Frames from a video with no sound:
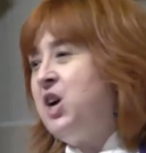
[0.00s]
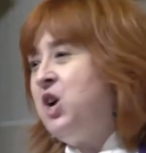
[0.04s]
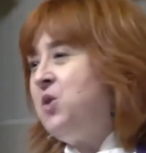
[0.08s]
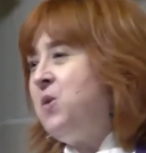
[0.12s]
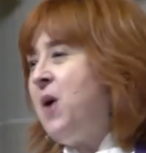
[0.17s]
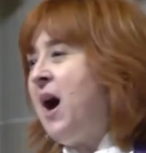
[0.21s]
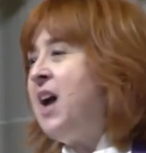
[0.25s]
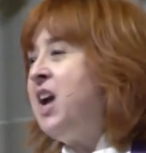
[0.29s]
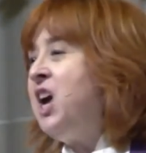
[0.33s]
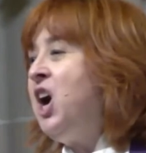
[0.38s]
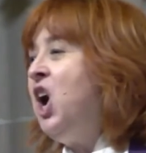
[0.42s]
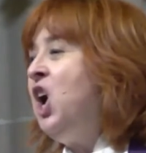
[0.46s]

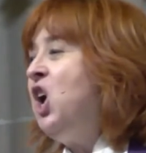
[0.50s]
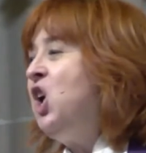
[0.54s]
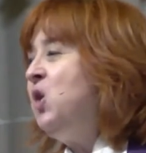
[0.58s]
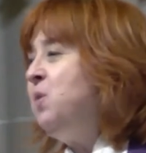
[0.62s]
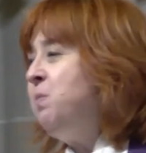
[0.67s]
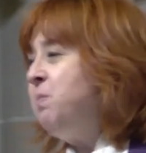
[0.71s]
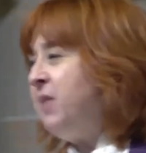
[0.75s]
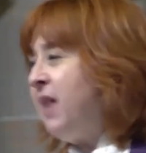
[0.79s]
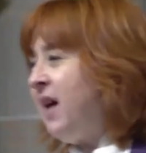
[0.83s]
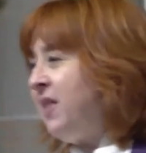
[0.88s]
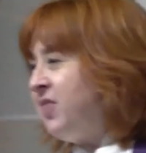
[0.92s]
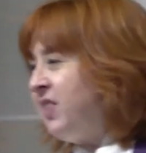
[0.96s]
So I
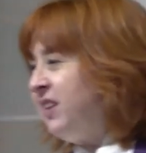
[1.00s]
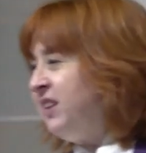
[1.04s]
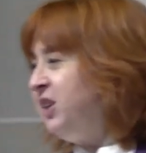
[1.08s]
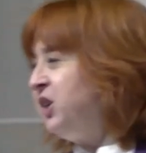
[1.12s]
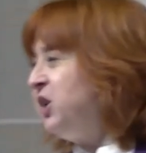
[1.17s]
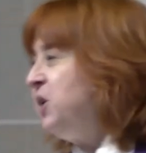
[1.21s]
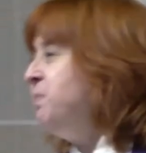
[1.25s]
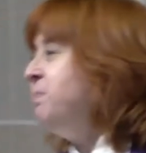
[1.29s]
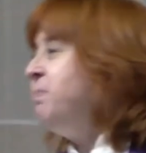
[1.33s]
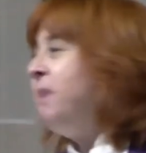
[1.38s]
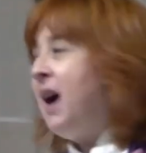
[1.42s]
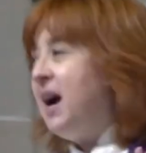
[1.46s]
hope that
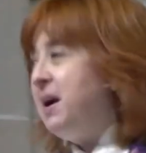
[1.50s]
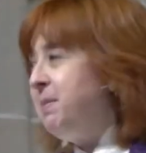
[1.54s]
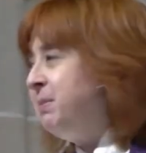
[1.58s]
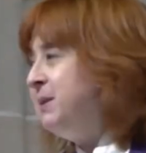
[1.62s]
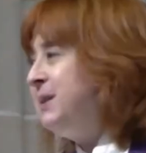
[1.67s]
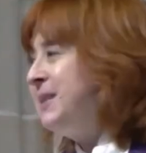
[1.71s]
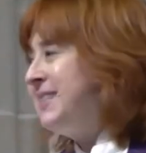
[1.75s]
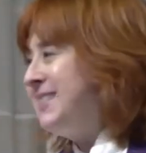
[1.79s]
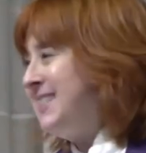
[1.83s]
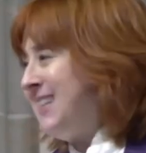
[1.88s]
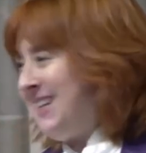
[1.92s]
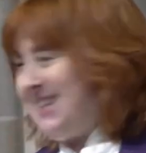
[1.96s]
the little
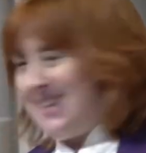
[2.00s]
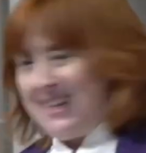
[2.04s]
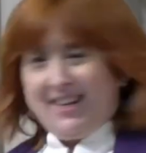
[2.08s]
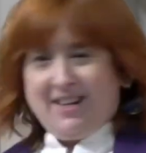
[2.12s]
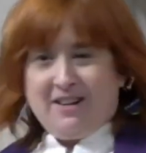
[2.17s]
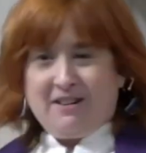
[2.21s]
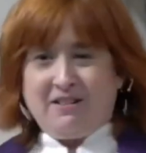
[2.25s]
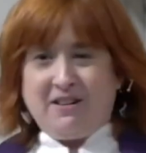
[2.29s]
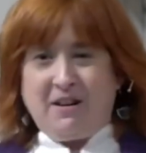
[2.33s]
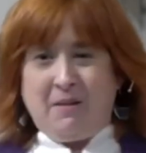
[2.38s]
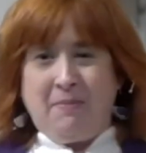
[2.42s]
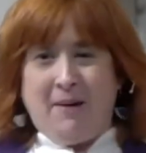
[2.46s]
Bible
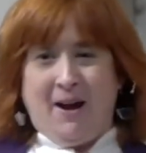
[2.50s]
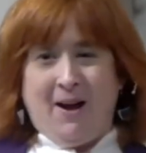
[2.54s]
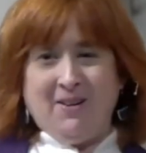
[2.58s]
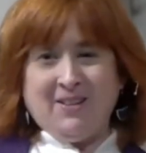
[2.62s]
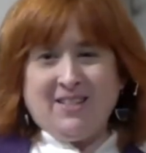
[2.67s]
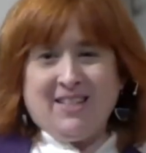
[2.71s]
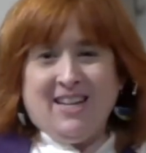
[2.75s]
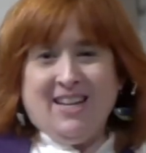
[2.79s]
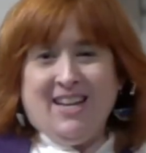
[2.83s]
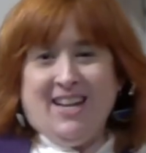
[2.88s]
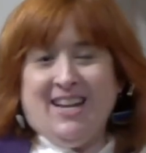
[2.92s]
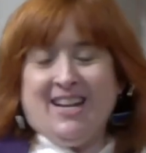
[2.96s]
study you're
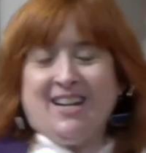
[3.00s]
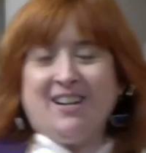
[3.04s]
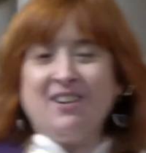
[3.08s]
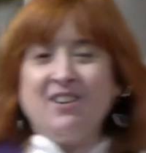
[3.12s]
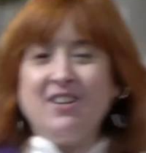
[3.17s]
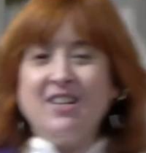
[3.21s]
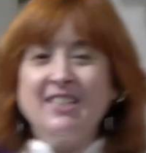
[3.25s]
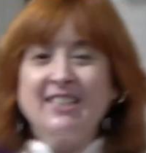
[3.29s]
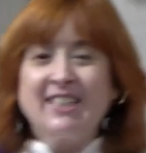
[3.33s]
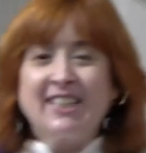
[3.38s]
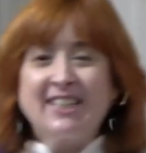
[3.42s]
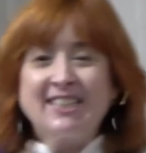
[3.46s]
about to
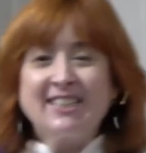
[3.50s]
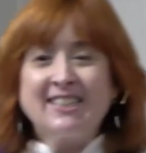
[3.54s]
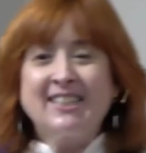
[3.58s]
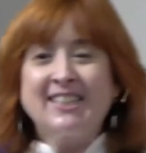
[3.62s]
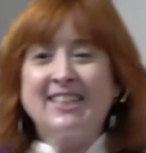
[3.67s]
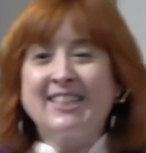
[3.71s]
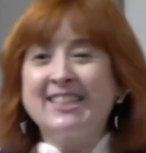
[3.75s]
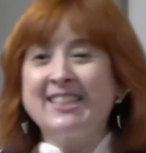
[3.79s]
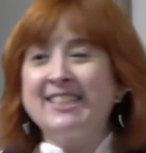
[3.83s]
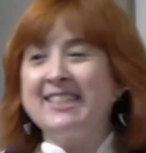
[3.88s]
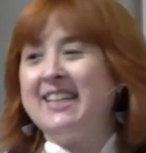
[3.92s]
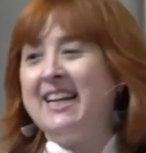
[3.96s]
hear is
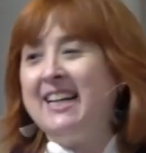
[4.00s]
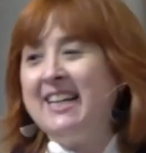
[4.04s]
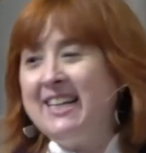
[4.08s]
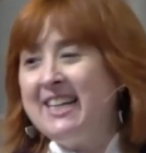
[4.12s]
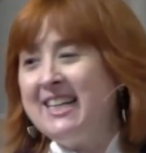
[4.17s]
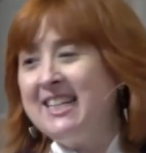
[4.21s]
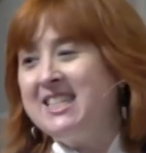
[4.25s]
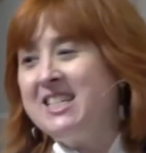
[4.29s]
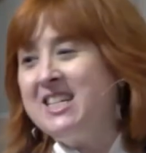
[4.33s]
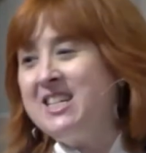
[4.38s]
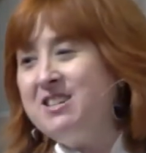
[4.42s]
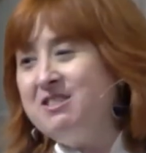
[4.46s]
as
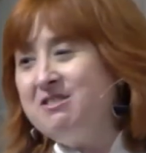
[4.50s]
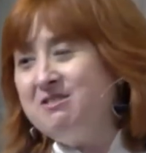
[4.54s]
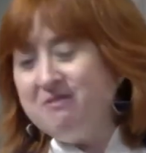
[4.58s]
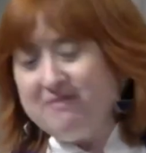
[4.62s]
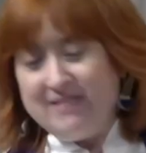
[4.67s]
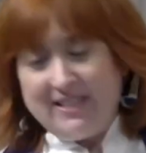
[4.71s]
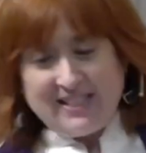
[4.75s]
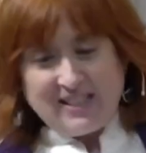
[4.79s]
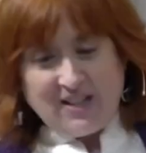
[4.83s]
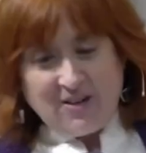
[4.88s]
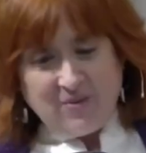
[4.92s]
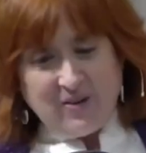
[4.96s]
exciting to
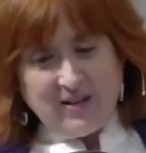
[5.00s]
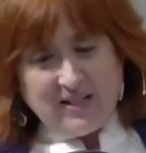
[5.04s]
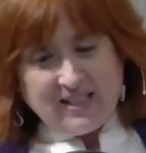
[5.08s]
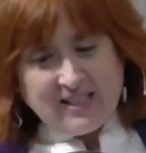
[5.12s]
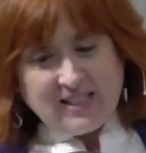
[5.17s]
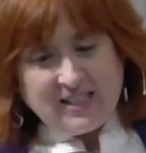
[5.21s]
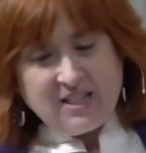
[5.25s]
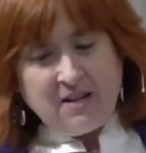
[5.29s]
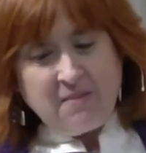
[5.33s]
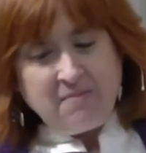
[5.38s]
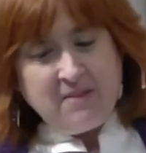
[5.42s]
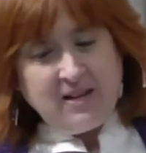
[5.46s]
you as it
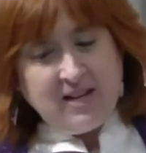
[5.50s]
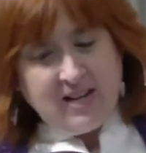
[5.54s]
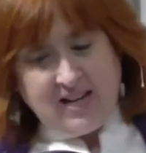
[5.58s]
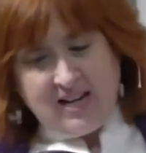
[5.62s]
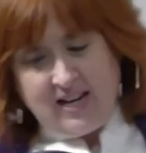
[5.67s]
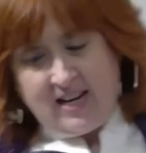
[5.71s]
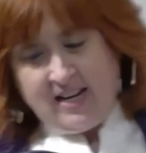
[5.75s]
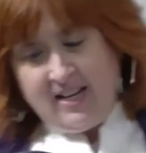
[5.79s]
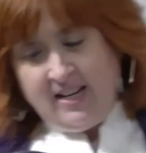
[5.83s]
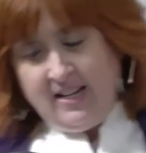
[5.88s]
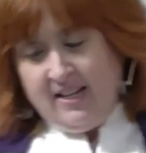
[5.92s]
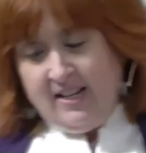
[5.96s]
was to
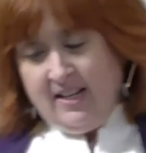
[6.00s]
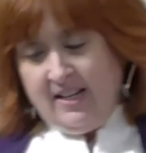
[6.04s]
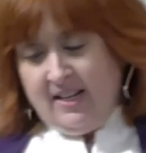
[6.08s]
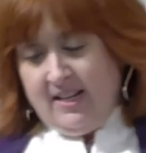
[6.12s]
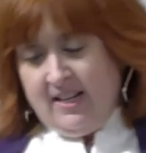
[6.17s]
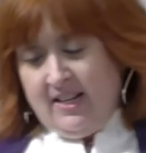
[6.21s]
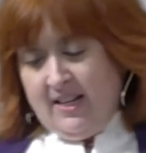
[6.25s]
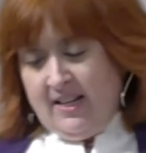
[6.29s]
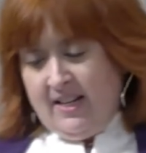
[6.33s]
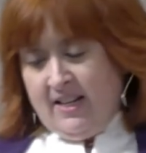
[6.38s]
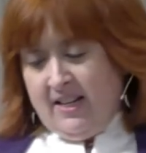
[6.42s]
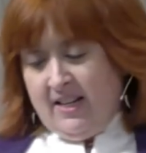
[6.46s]
me.
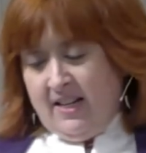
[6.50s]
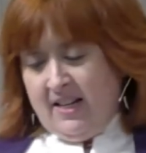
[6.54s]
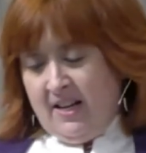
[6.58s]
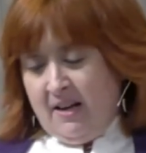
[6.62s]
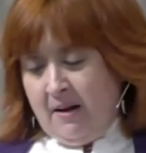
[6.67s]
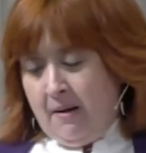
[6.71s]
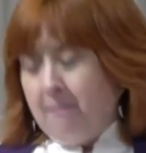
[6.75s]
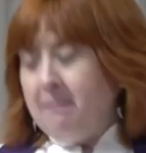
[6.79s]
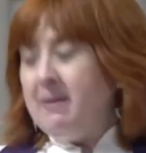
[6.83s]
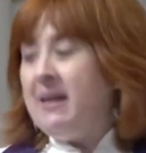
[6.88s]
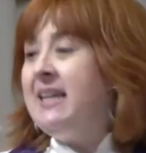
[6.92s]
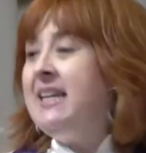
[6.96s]

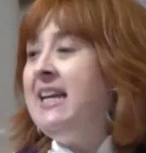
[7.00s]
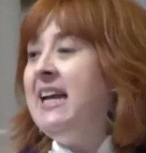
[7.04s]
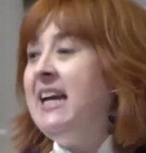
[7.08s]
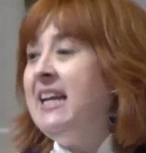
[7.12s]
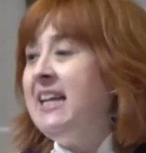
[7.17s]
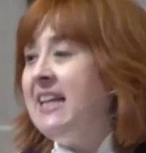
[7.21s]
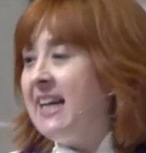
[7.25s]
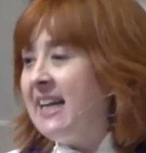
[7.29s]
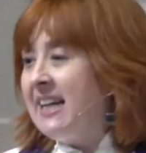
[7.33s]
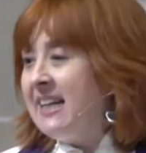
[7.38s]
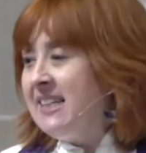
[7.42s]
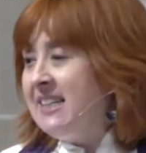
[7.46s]

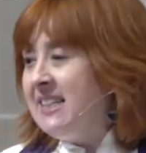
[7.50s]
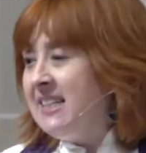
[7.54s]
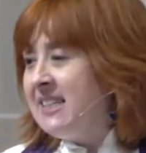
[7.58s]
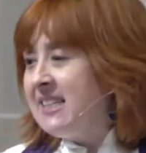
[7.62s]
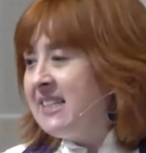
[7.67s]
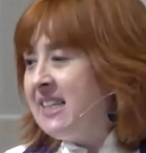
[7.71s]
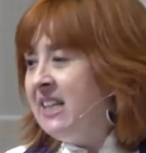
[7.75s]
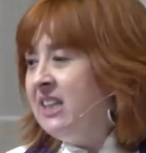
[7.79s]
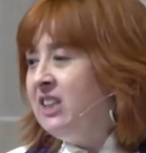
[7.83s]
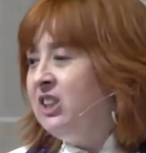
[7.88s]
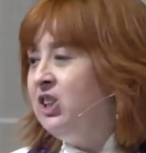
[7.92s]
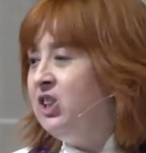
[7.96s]

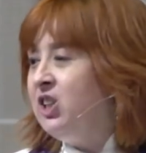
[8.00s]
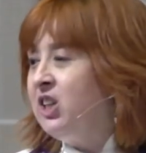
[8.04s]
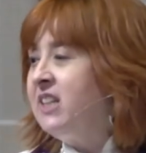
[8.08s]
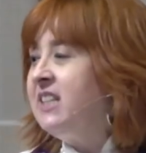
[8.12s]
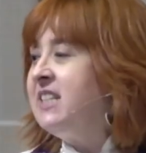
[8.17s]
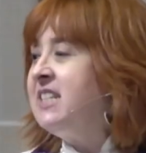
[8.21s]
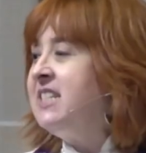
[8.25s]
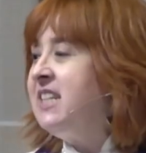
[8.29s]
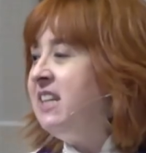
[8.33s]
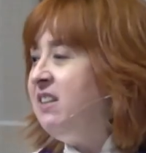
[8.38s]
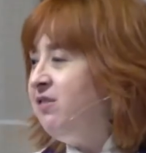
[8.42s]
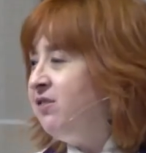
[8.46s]
Beginnings
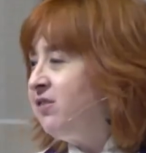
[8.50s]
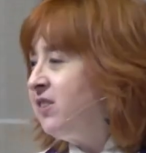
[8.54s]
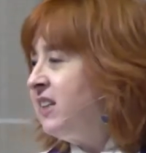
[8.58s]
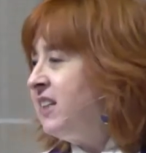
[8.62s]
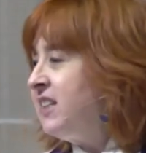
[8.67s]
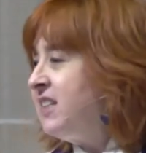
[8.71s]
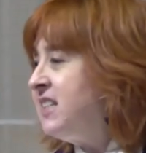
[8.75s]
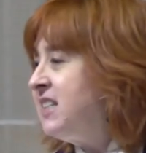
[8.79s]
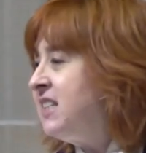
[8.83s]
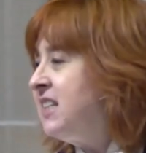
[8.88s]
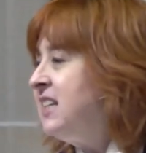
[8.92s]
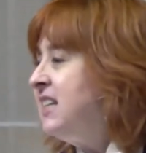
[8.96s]
look
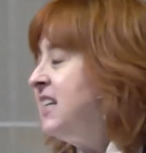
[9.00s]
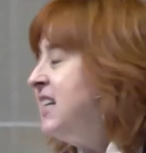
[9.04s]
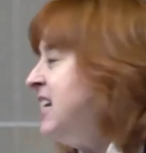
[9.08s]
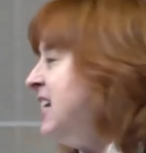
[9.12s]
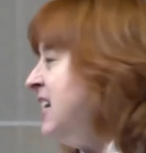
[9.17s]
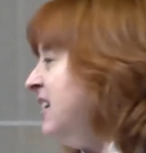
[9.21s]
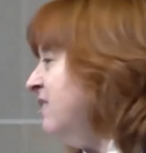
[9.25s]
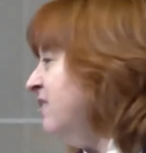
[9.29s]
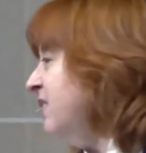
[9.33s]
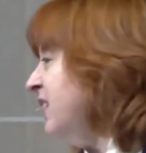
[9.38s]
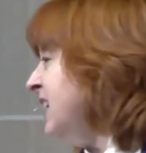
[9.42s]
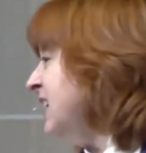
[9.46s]
different
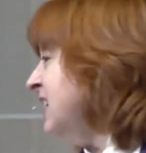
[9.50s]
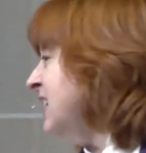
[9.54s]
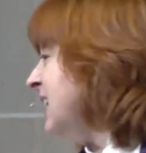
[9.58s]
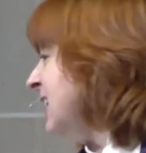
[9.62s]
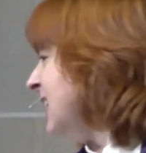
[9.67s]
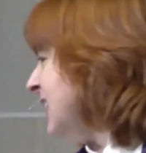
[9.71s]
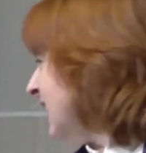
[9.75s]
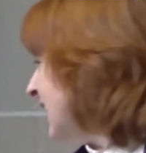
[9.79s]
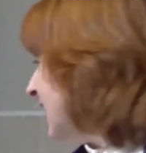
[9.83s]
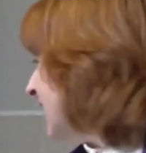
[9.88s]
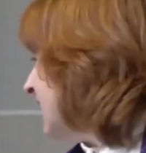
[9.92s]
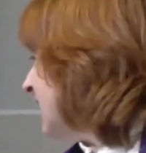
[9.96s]

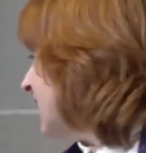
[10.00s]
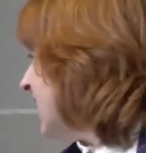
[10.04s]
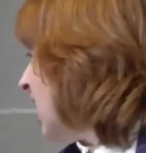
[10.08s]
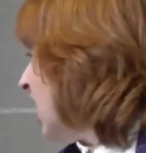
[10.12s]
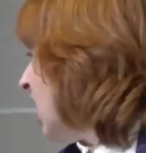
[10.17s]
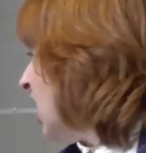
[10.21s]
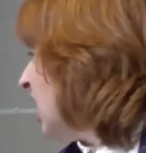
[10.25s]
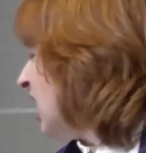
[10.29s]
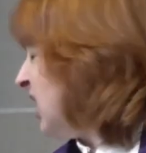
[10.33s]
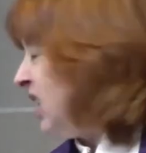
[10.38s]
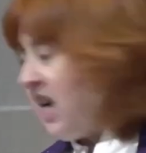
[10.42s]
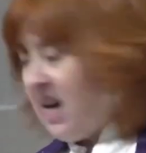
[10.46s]
even
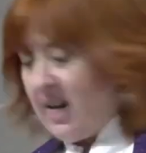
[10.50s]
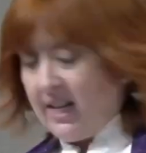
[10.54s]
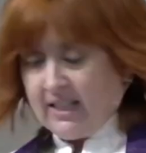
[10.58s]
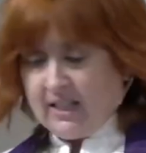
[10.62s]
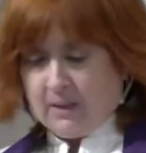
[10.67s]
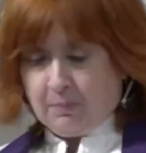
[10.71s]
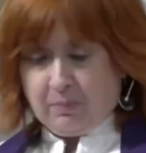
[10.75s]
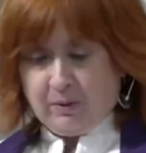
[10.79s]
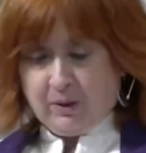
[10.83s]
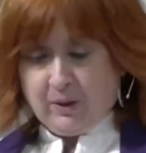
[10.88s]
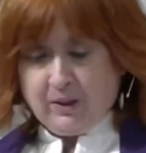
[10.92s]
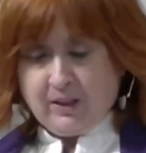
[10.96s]
in our
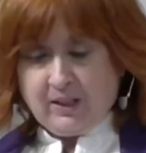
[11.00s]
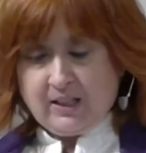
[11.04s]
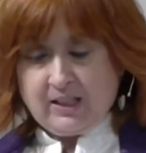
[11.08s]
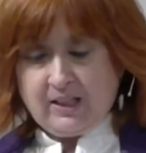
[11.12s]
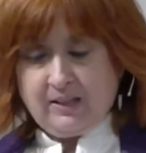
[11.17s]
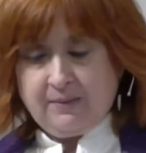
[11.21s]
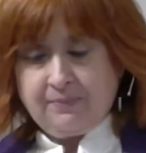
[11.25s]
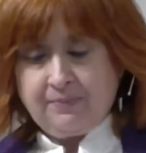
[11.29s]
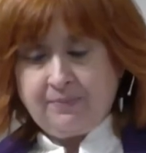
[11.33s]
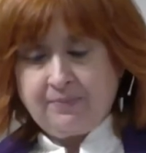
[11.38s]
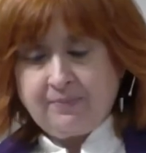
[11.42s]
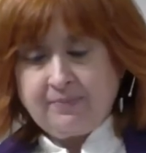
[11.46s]

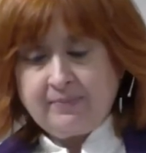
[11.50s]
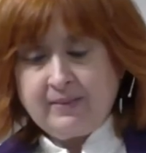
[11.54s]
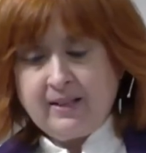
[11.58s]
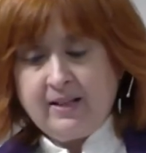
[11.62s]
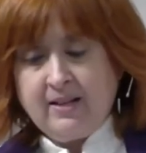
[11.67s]
Gospels.